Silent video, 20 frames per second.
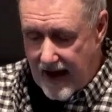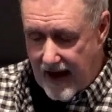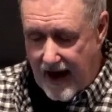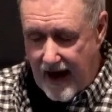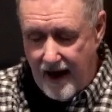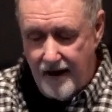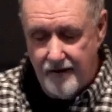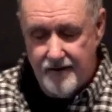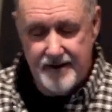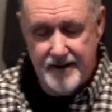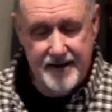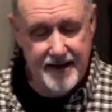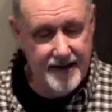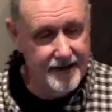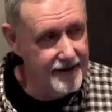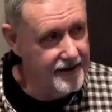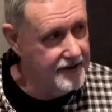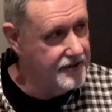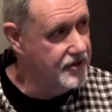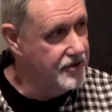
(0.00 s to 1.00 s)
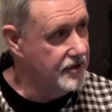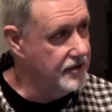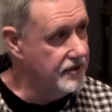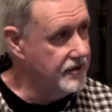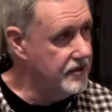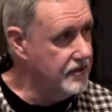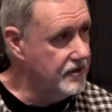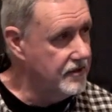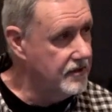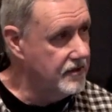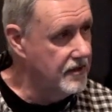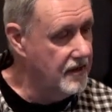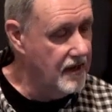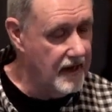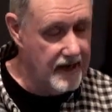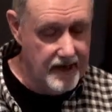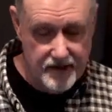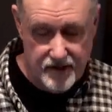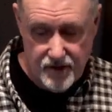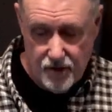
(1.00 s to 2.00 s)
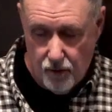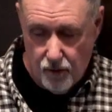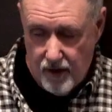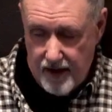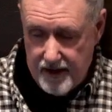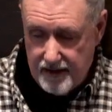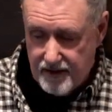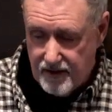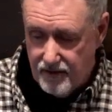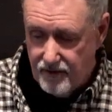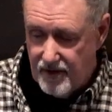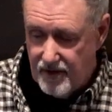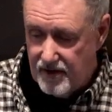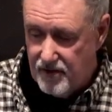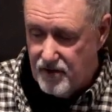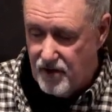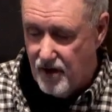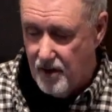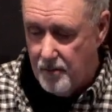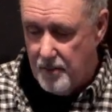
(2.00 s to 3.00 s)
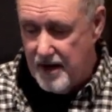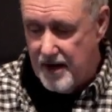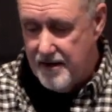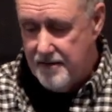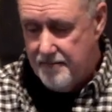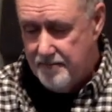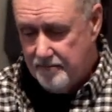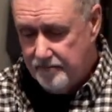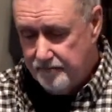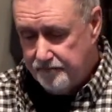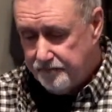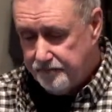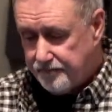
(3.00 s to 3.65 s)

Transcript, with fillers: our diligence is going to determine